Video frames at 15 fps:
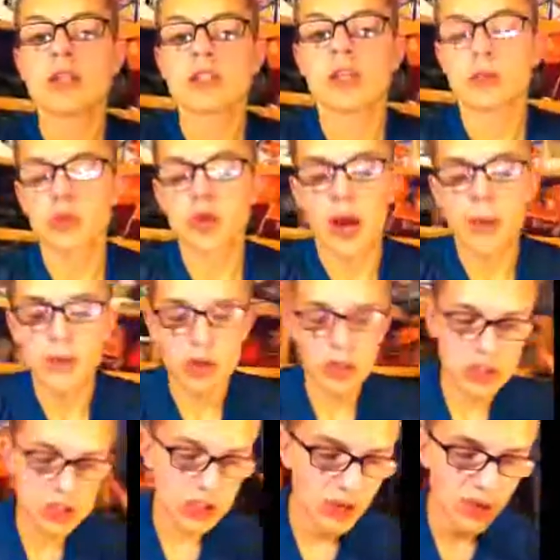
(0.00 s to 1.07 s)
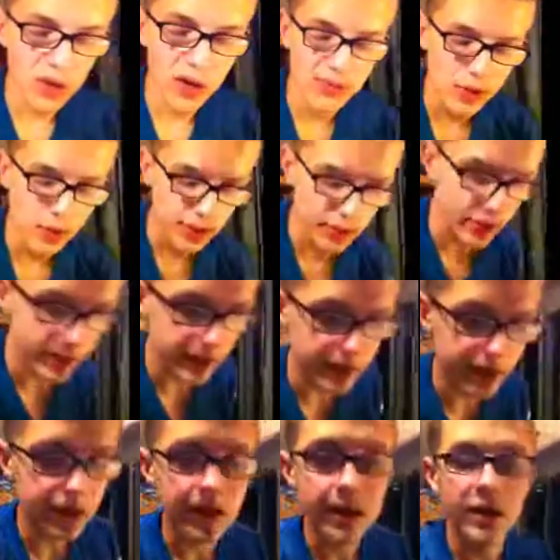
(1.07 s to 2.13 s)
Subscribe to us if you have not
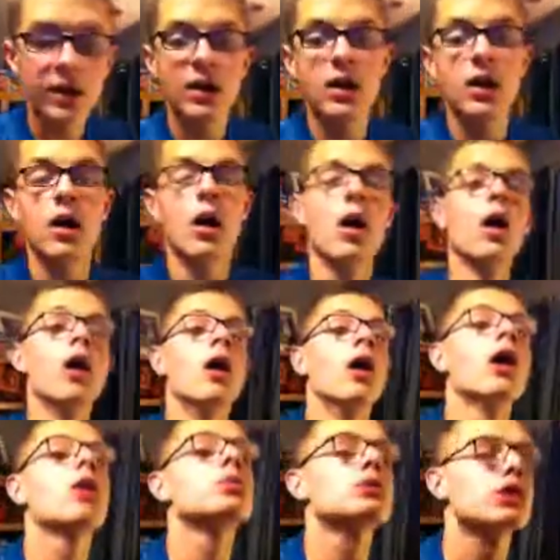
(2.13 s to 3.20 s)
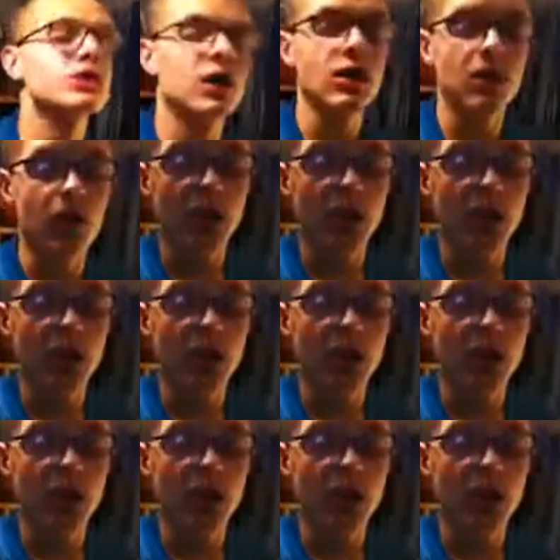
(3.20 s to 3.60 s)
already. Helps us out a